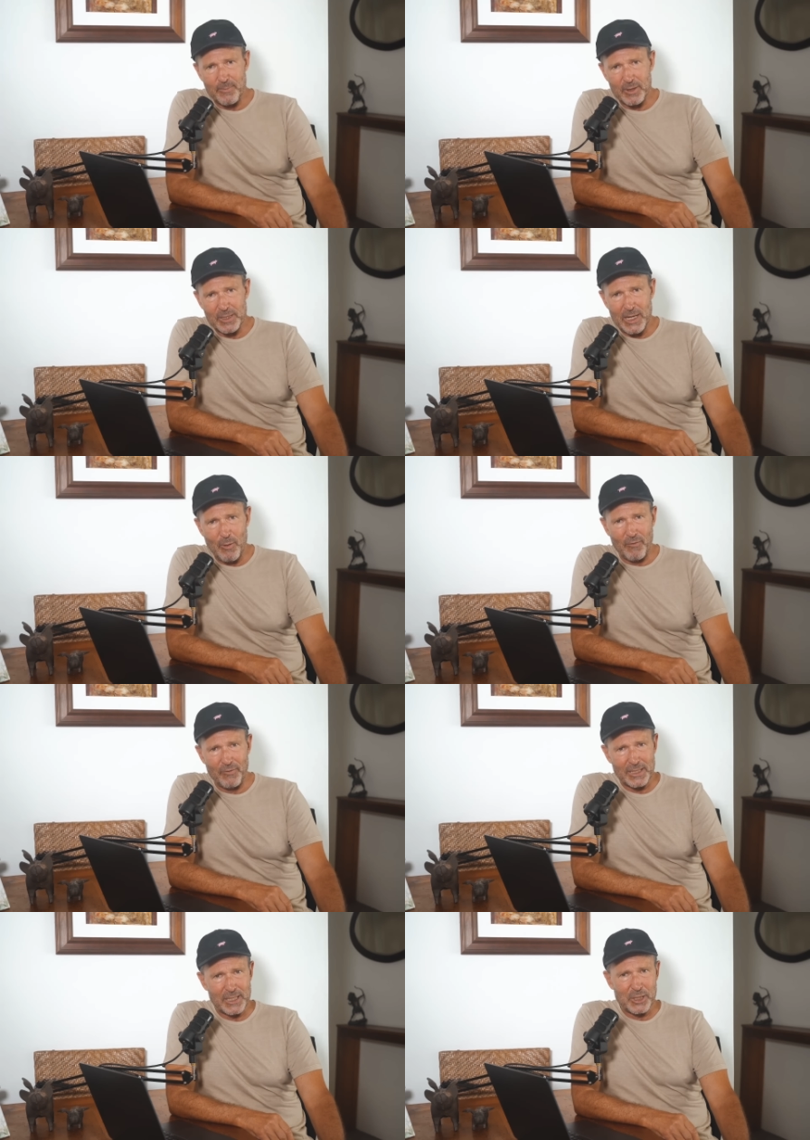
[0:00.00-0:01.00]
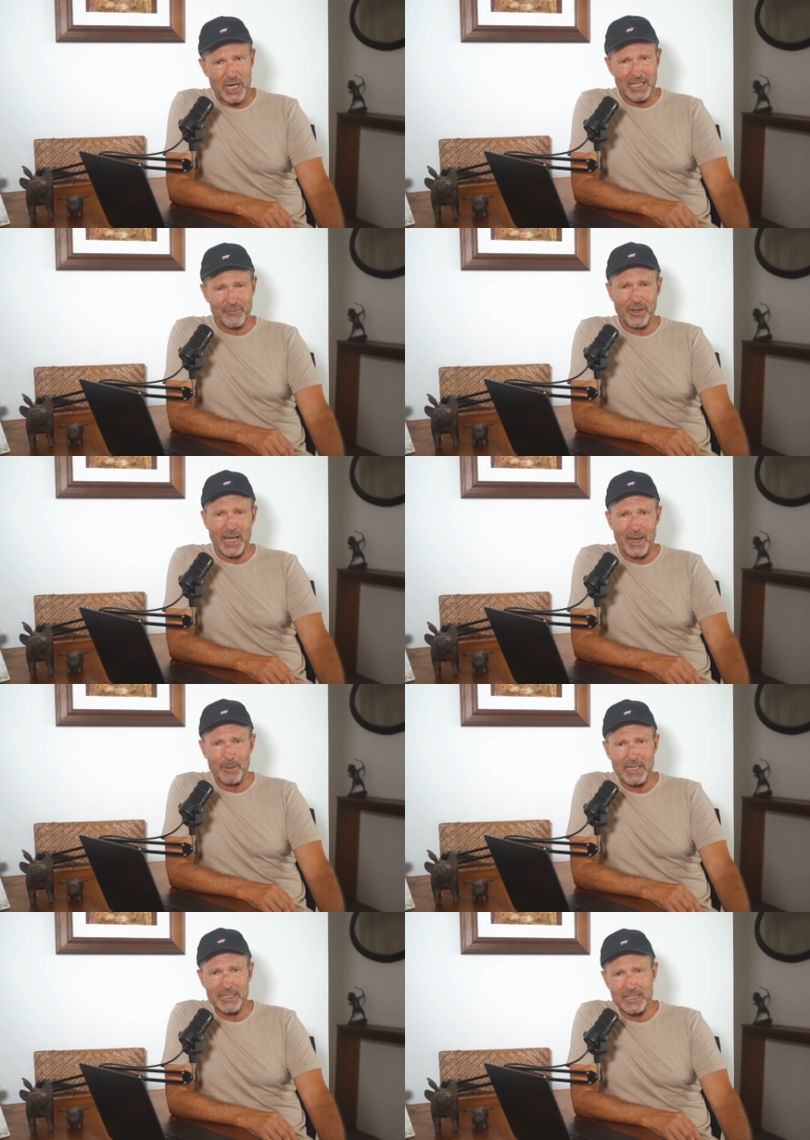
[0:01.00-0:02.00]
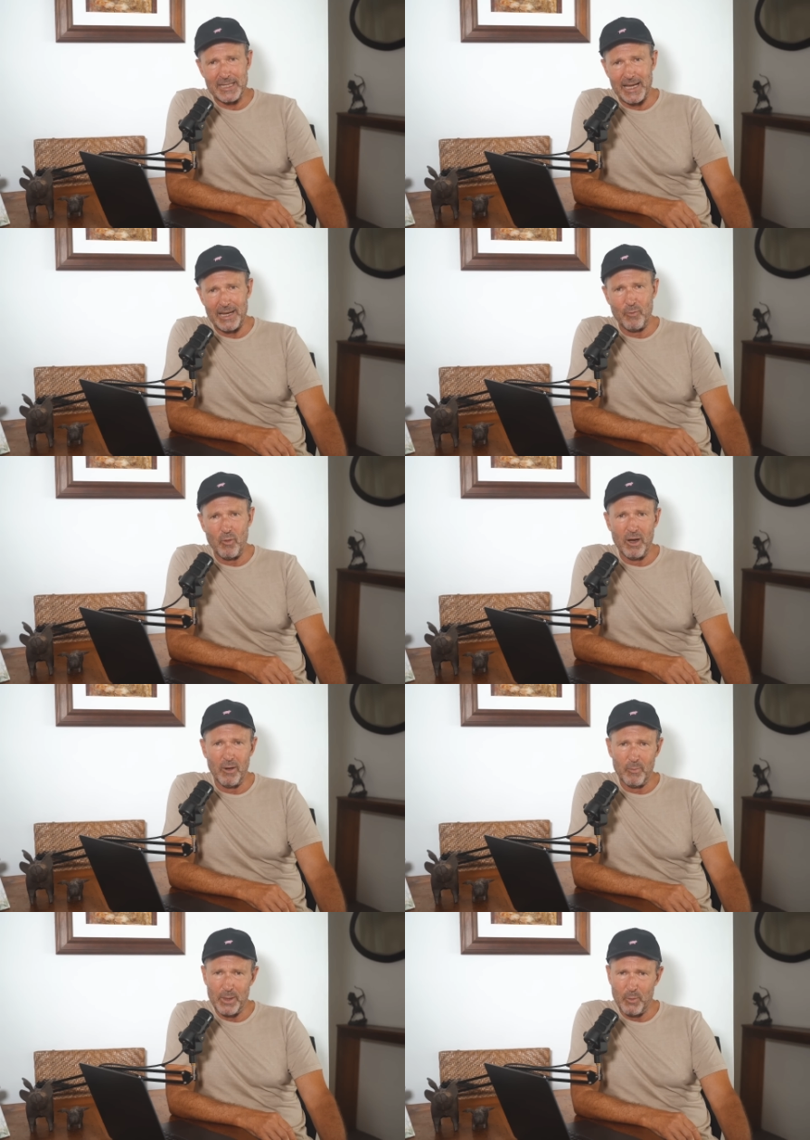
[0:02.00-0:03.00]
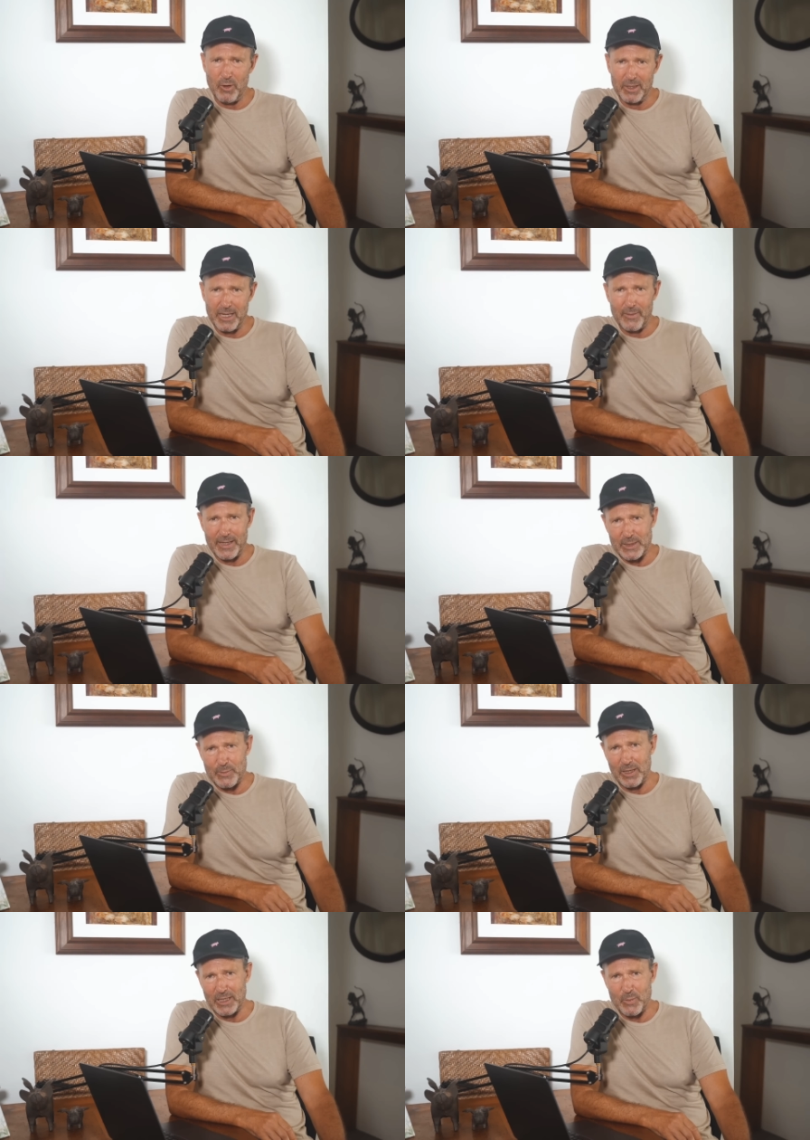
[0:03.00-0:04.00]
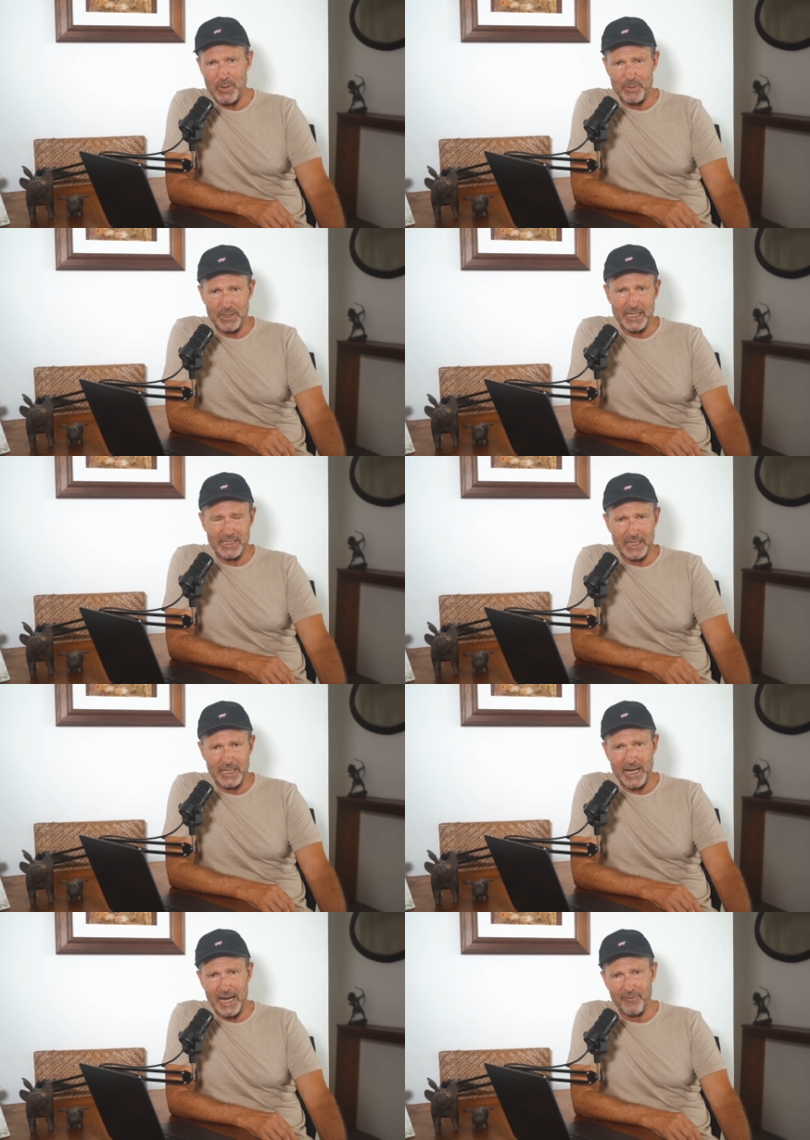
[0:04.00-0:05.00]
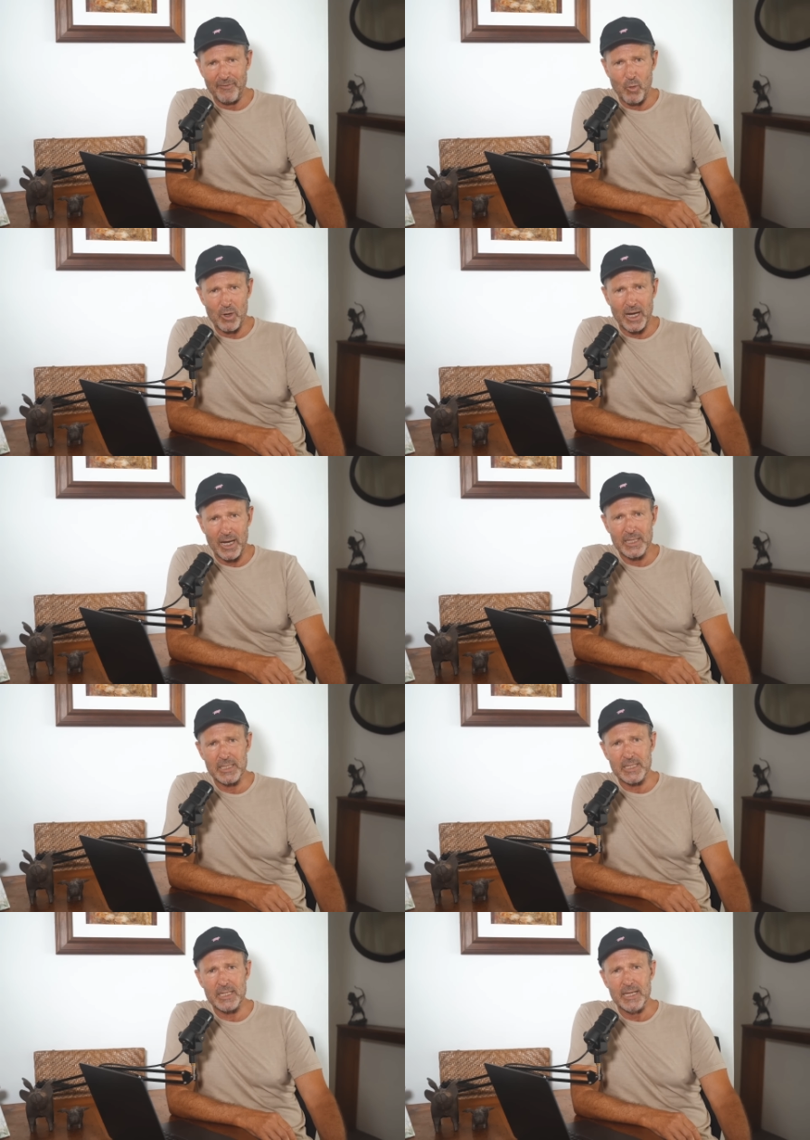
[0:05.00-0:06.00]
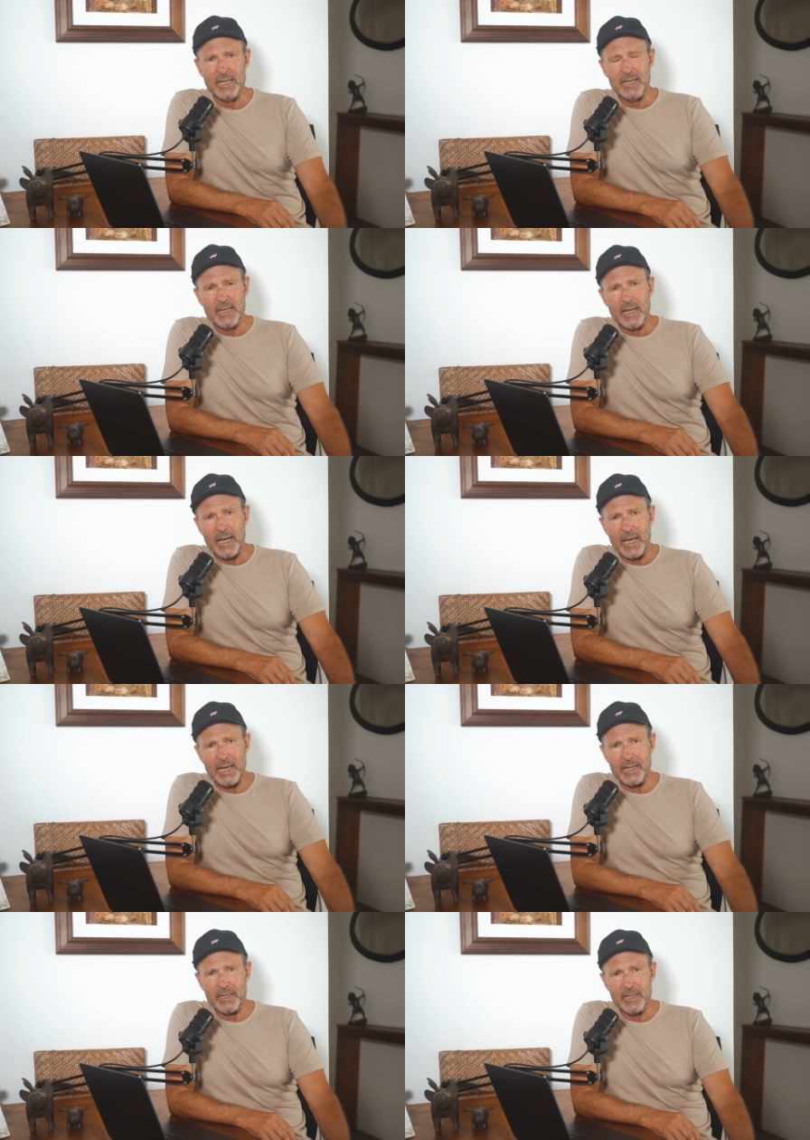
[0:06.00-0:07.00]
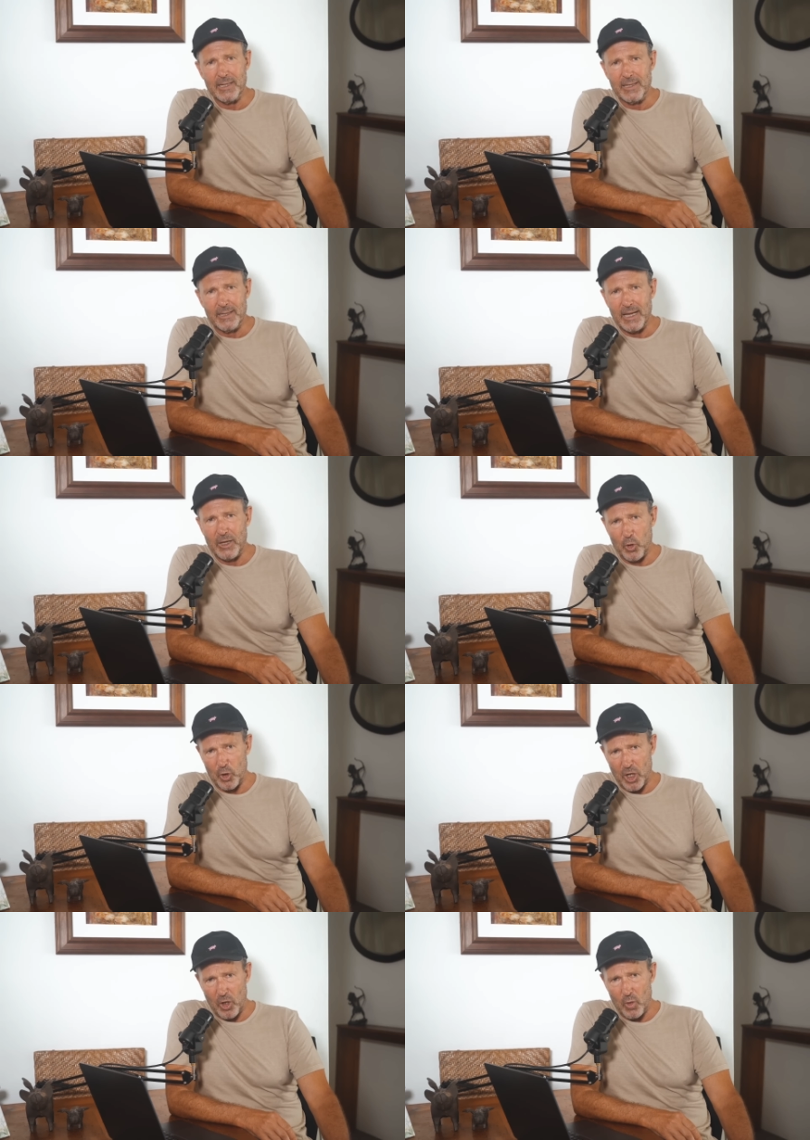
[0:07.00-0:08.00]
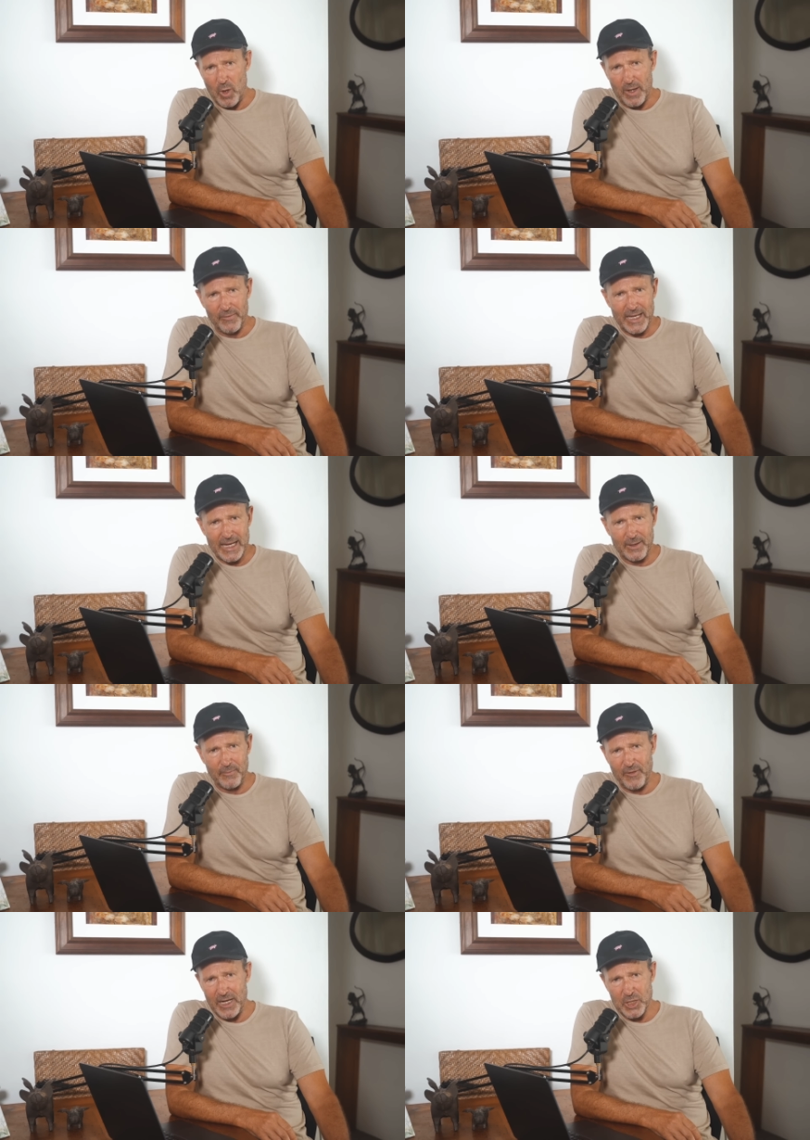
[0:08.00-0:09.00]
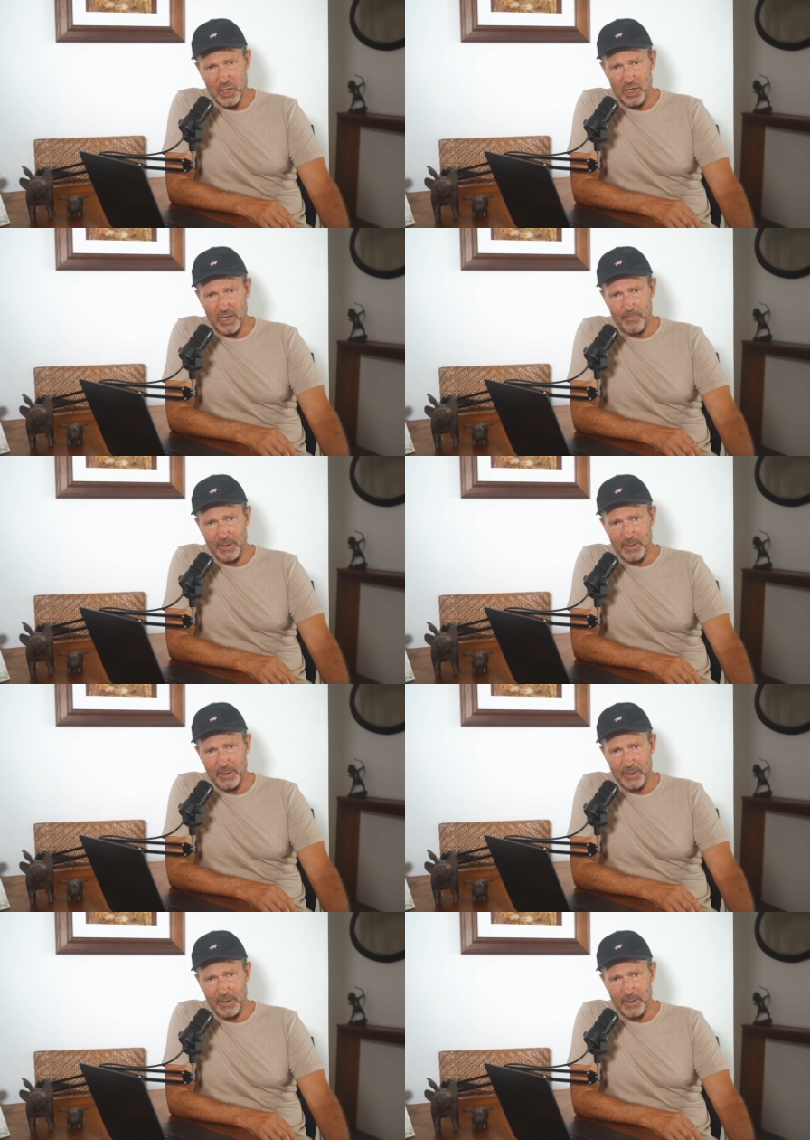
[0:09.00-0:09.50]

because so often it's a chance for companies to say, well, we weren't going as well as we predicted in our forecasts, and ergo the confession.